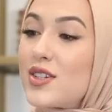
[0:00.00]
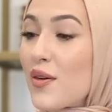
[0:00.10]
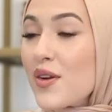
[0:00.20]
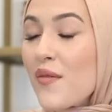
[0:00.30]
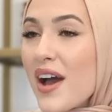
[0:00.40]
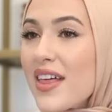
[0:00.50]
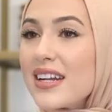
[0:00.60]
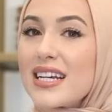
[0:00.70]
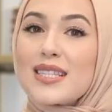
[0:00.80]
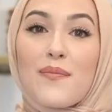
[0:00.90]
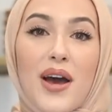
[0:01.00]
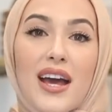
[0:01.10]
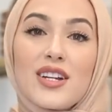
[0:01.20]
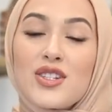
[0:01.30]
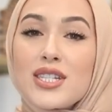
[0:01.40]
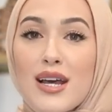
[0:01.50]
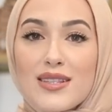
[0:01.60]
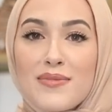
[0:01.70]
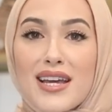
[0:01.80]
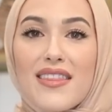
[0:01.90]
Don't know why that is, but it just tells
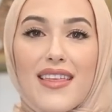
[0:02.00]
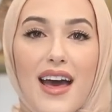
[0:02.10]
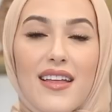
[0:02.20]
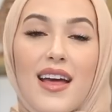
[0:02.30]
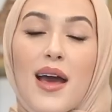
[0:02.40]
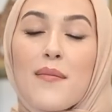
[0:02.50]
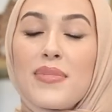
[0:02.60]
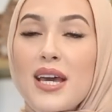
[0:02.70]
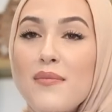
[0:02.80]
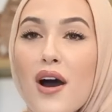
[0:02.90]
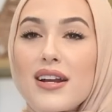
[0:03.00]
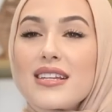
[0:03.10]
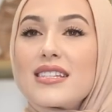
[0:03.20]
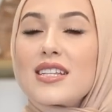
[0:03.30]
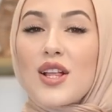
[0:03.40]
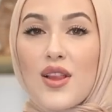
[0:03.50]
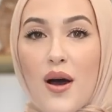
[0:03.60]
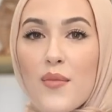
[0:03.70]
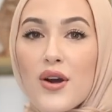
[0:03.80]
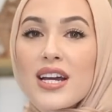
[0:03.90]
me that being modest is a
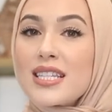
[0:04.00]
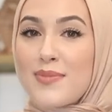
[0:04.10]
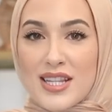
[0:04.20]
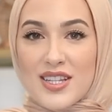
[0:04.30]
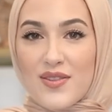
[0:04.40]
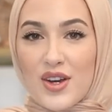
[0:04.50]
lot more expensive